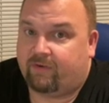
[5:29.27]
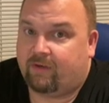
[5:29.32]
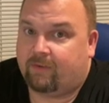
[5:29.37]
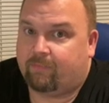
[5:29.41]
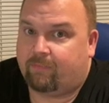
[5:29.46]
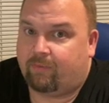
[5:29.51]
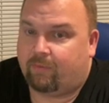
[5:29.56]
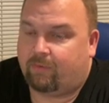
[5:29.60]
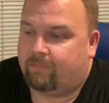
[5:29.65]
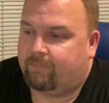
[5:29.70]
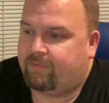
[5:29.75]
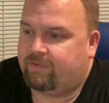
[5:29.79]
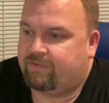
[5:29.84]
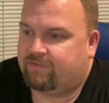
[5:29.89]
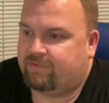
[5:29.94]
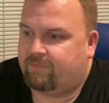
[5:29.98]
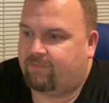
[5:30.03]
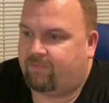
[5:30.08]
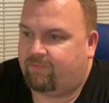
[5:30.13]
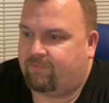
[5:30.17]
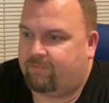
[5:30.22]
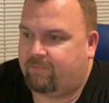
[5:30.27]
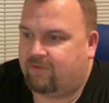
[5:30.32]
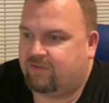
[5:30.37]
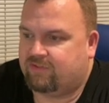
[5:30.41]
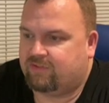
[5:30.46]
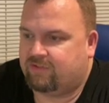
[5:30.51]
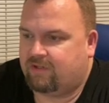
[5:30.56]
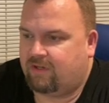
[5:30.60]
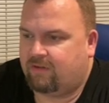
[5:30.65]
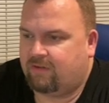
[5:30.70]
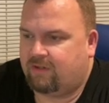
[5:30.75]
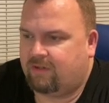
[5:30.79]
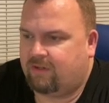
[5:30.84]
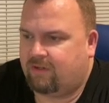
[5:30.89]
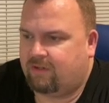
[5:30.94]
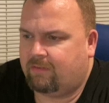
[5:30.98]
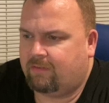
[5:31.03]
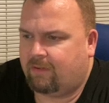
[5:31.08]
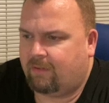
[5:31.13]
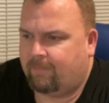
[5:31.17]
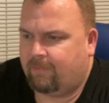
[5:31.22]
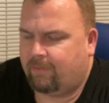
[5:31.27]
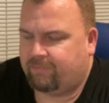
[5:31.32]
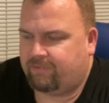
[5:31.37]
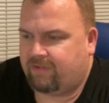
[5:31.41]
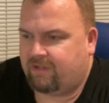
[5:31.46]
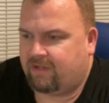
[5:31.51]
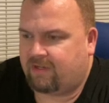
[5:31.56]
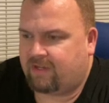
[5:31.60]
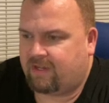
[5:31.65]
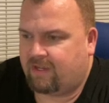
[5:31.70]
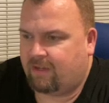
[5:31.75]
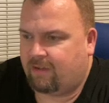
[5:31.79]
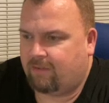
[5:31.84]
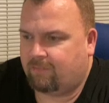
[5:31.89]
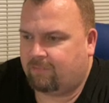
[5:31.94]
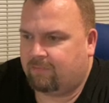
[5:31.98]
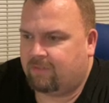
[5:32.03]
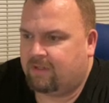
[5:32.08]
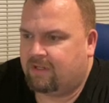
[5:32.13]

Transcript: important pieces of information down here about the account.